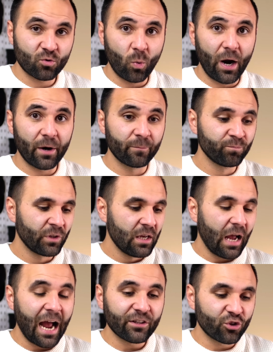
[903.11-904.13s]
where
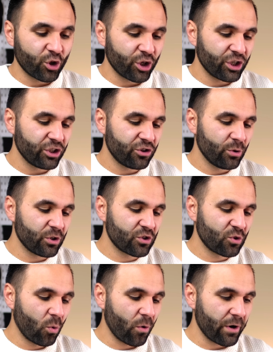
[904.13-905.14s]
I turn it into a
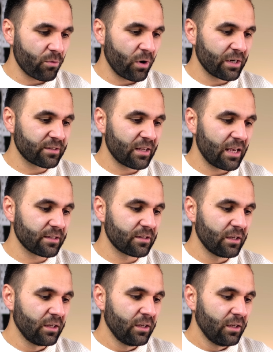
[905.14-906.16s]
story where it says,
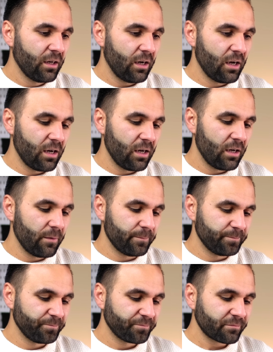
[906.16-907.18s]

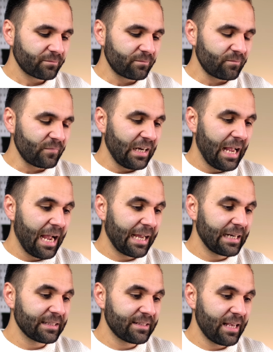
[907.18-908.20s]
I
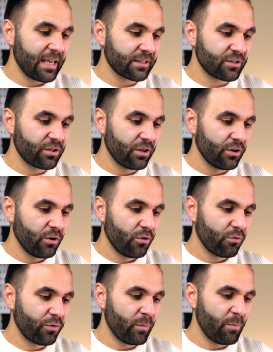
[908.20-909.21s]
got a text
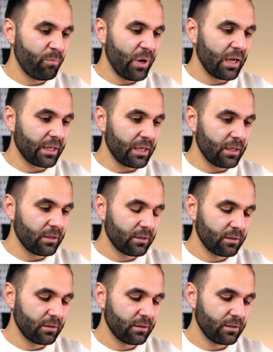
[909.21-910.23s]
from a buddy
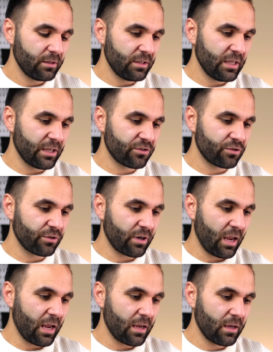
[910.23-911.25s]

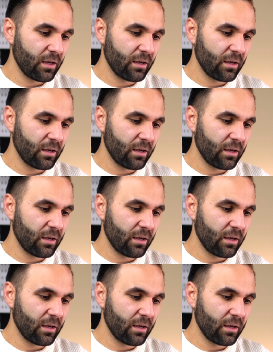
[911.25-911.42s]
yesterday.